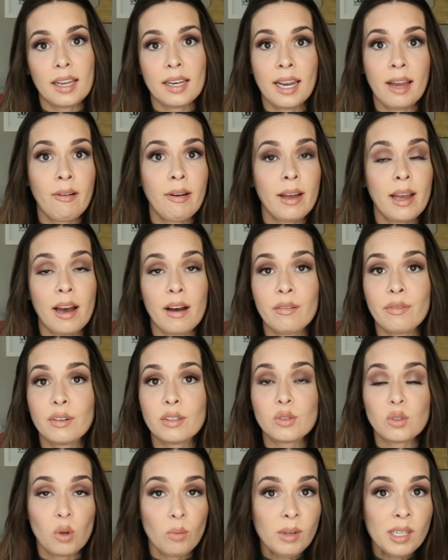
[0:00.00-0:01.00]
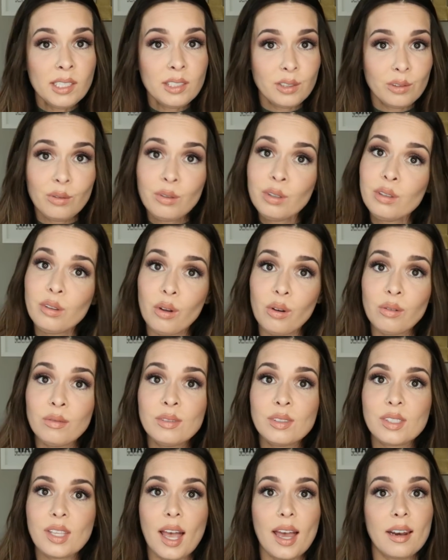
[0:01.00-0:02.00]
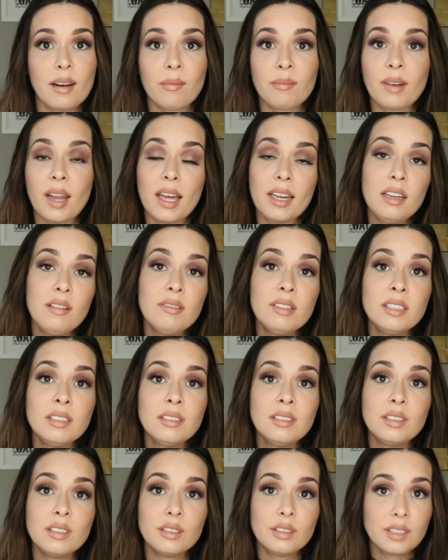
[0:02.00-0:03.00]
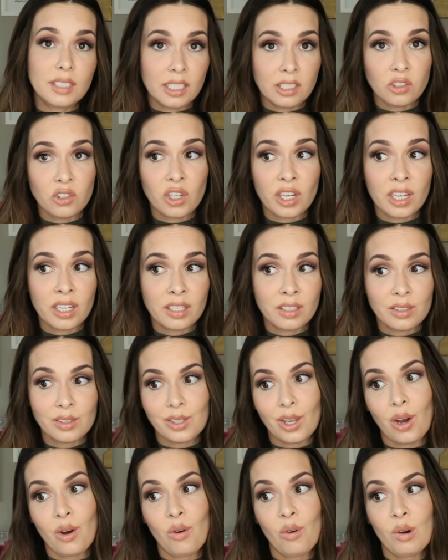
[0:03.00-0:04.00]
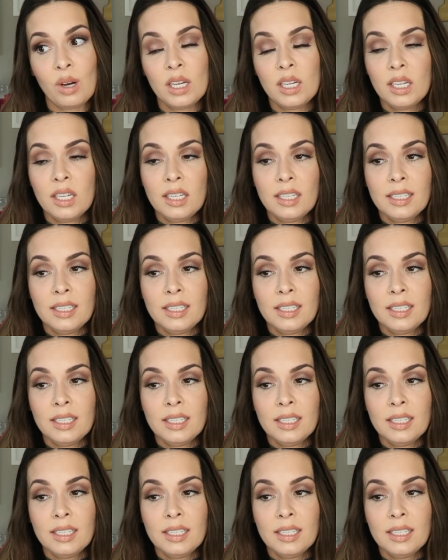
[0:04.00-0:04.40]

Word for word: And now I have so many student loans and I'm not even teaching. So